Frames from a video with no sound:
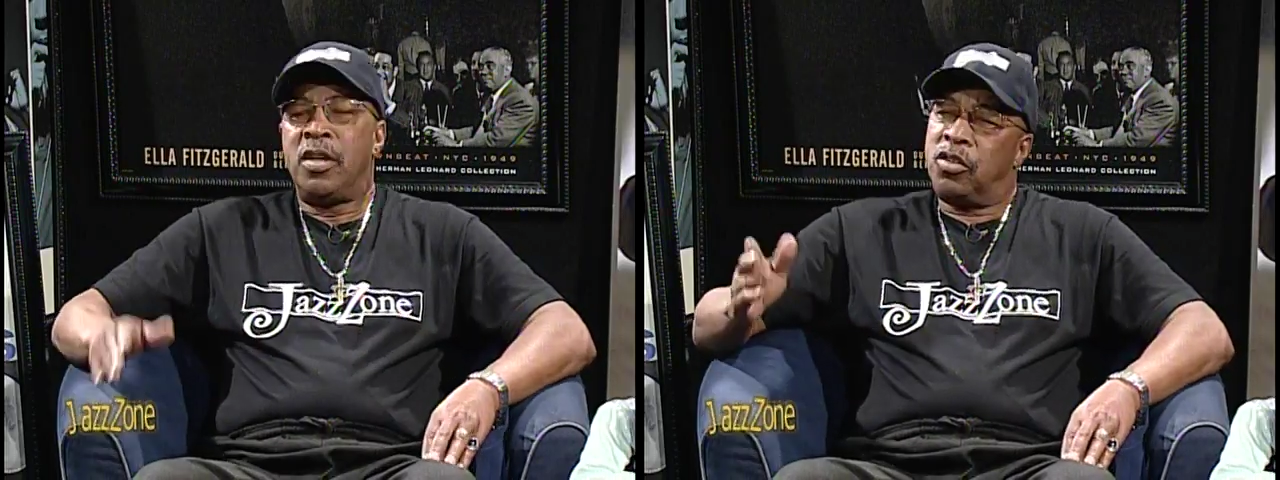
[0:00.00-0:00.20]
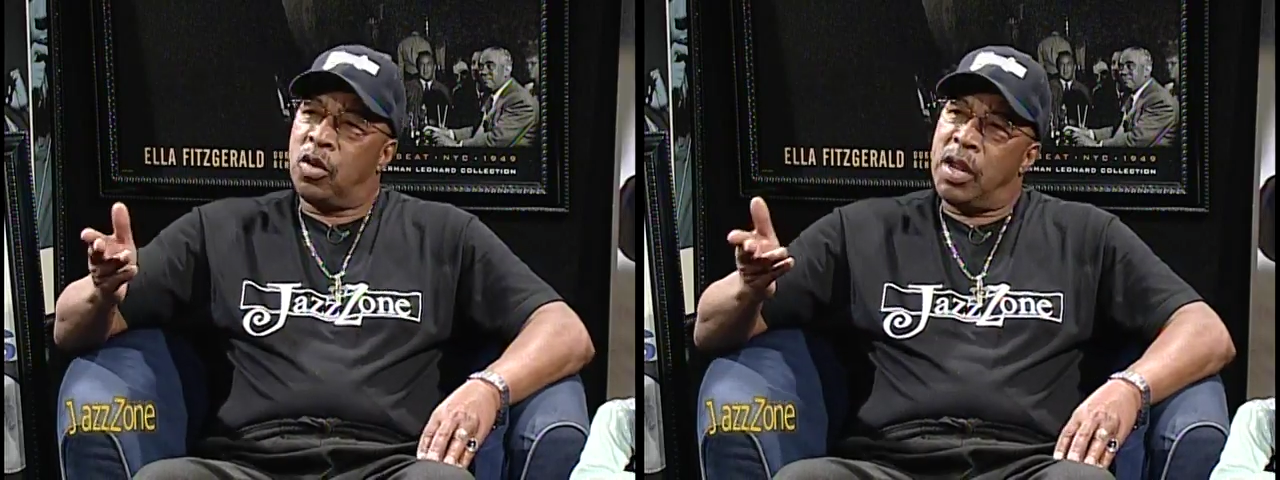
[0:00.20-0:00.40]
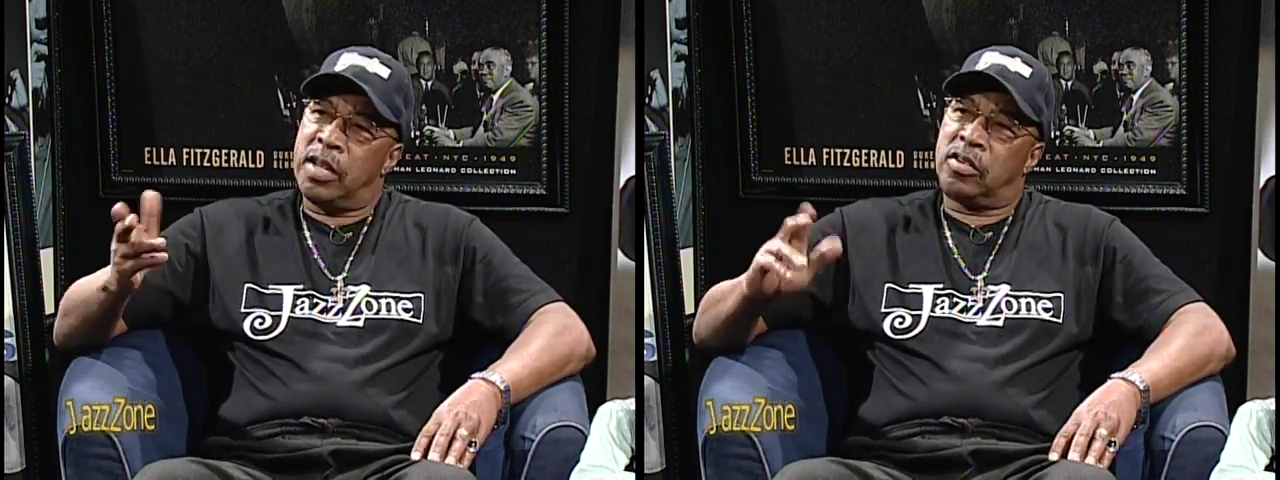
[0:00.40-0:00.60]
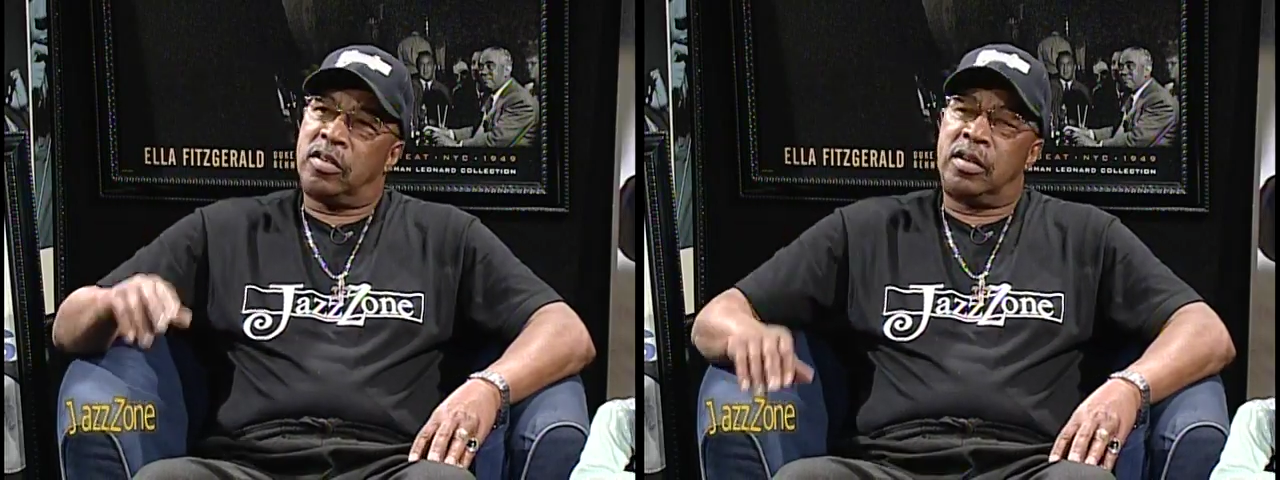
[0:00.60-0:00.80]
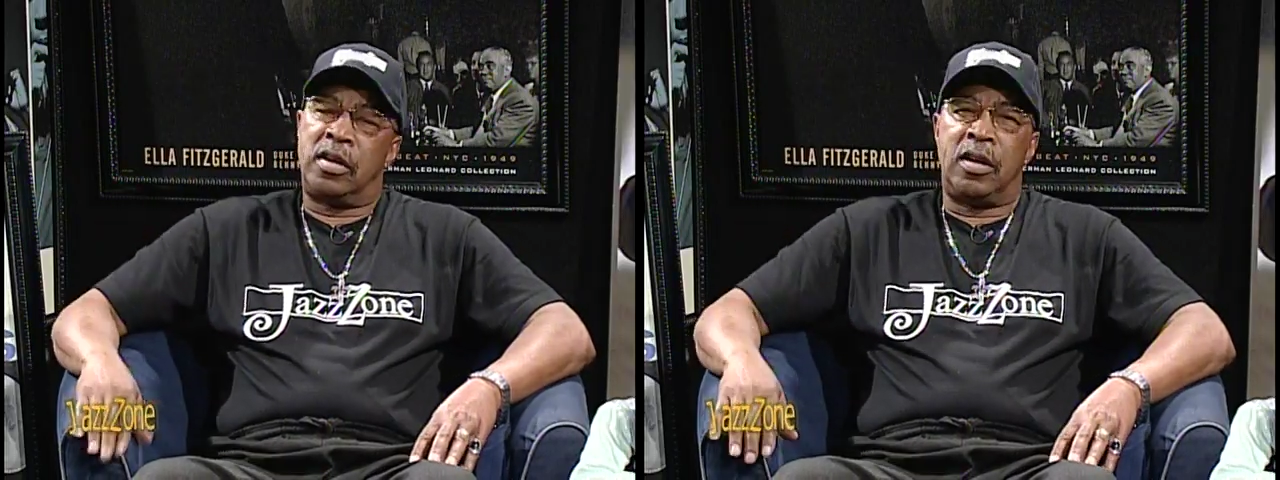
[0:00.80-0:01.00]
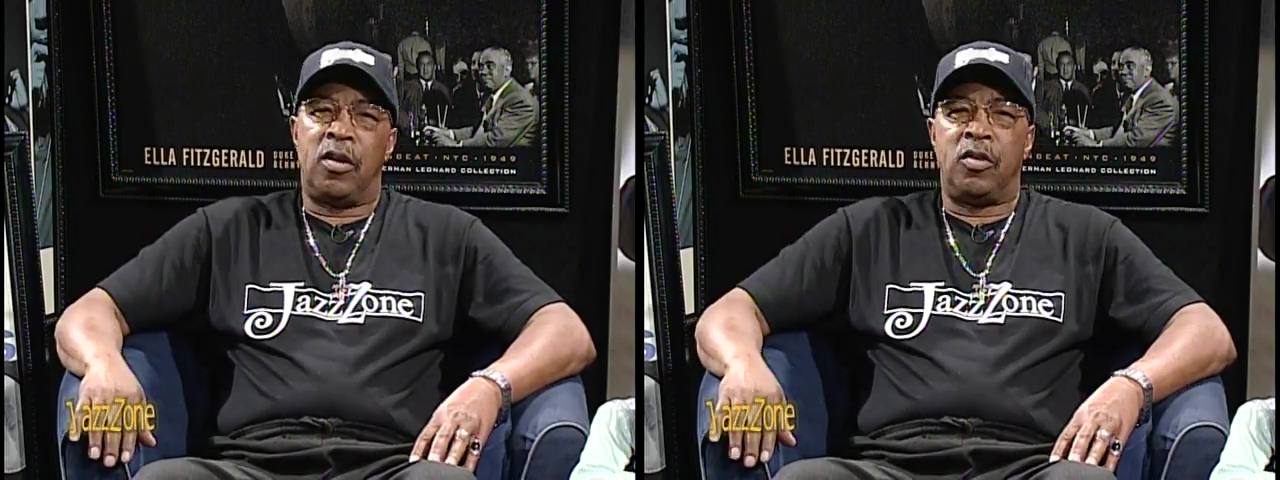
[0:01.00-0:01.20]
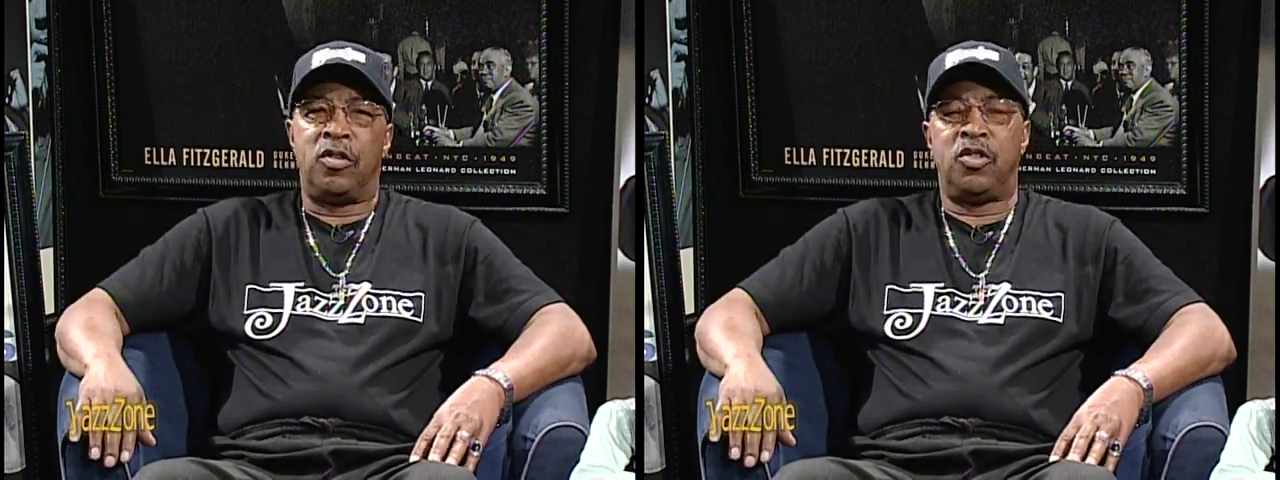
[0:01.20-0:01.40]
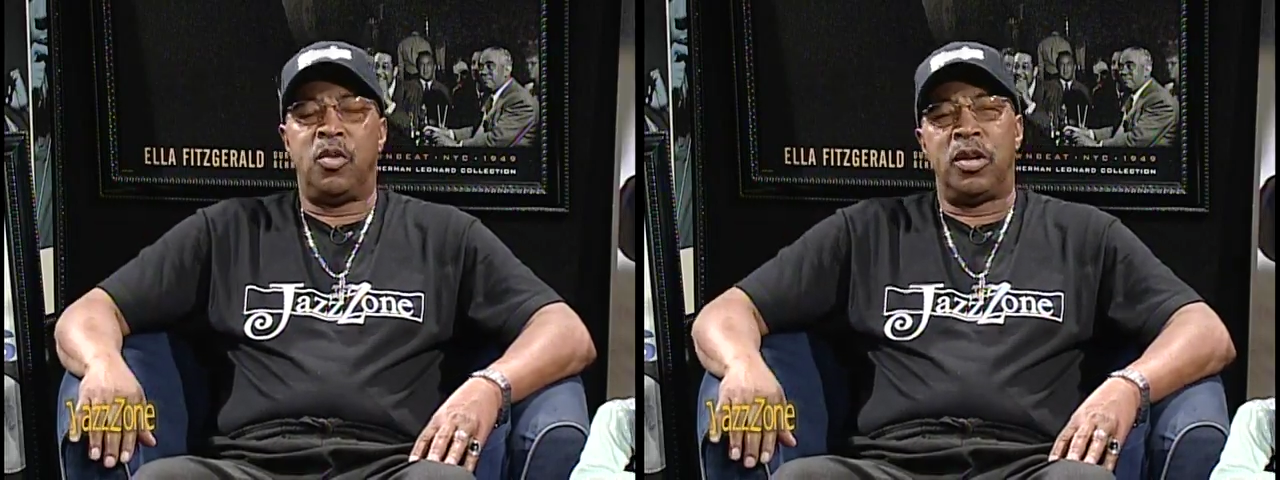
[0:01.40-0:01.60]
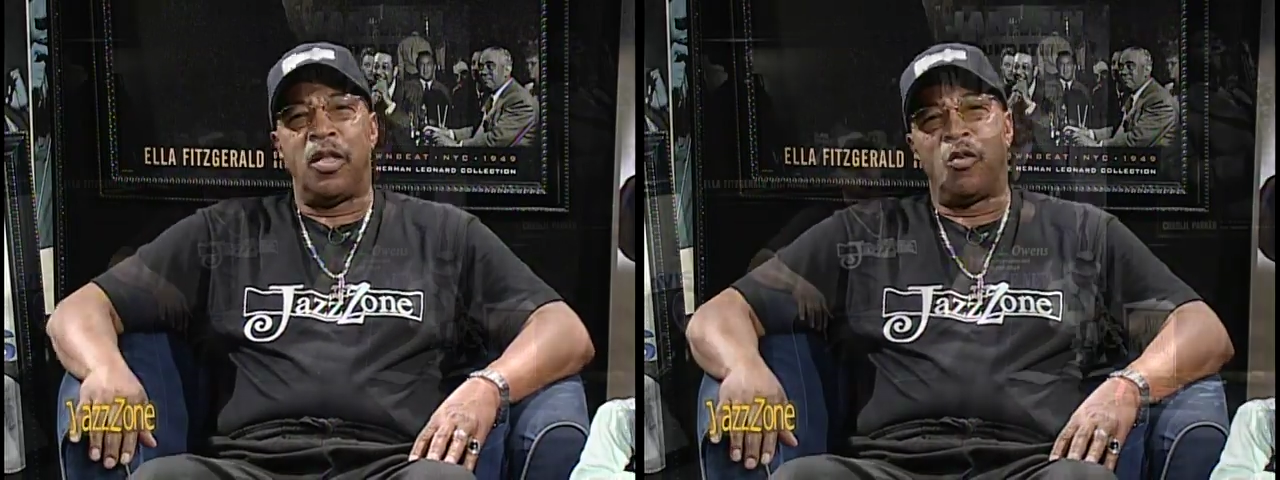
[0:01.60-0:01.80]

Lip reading: So let's do another